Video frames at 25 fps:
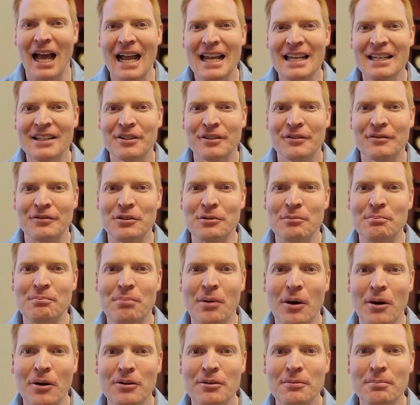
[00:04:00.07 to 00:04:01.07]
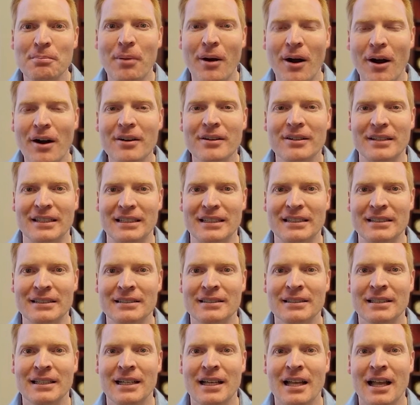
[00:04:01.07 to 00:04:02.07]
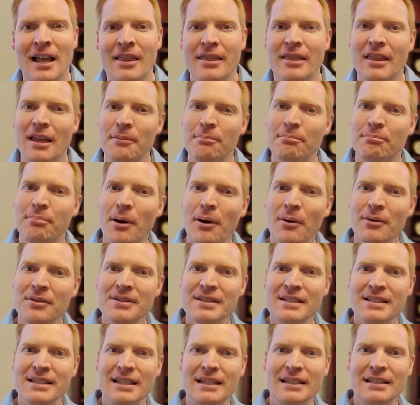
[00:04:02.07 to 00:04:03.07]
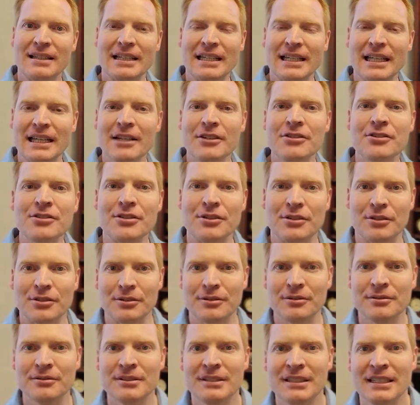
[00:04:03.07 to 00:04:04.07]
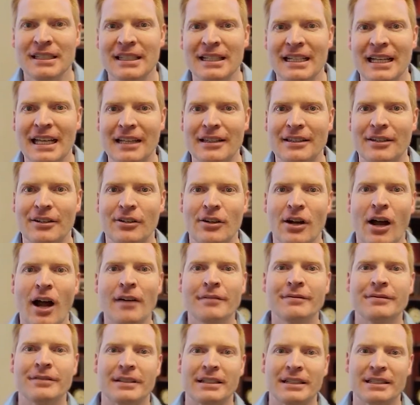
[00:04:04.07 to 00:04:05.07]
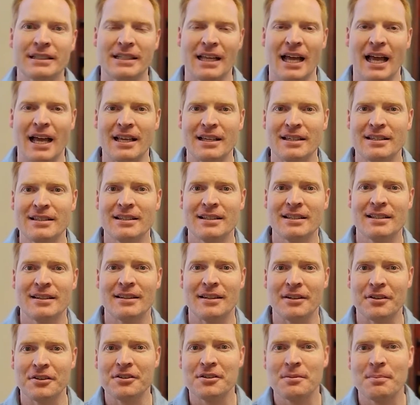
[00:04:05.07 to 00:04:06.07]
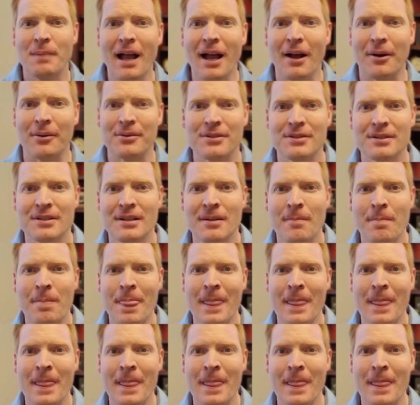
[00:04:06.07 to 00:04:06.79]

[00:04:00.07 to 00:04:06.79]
I interview both parties, they both see the issue in their conflict as their spouse.